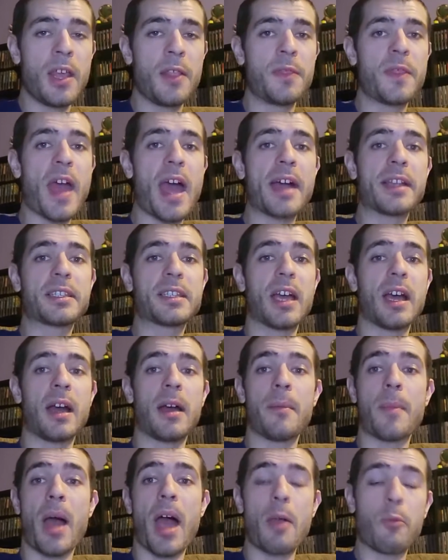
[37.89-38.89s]
that
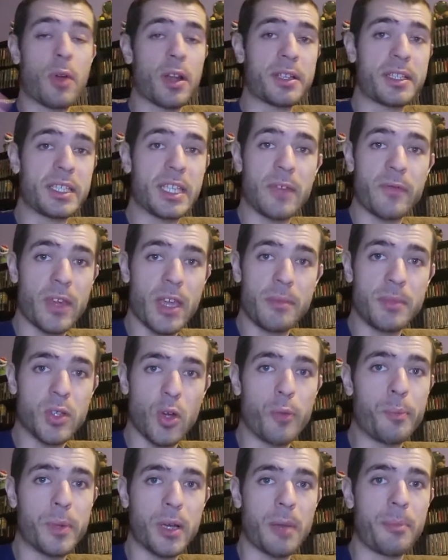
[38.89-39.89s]
I wanted to give him to
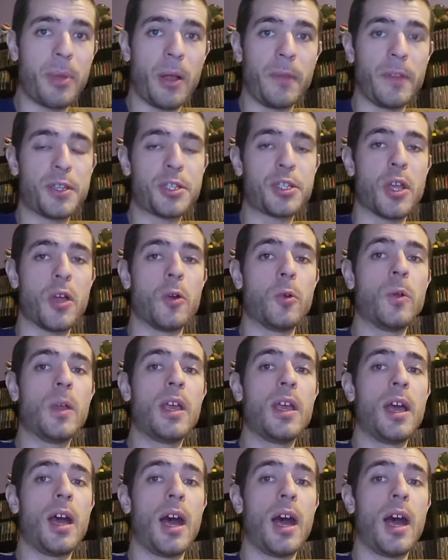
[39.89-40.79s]
open up on the show.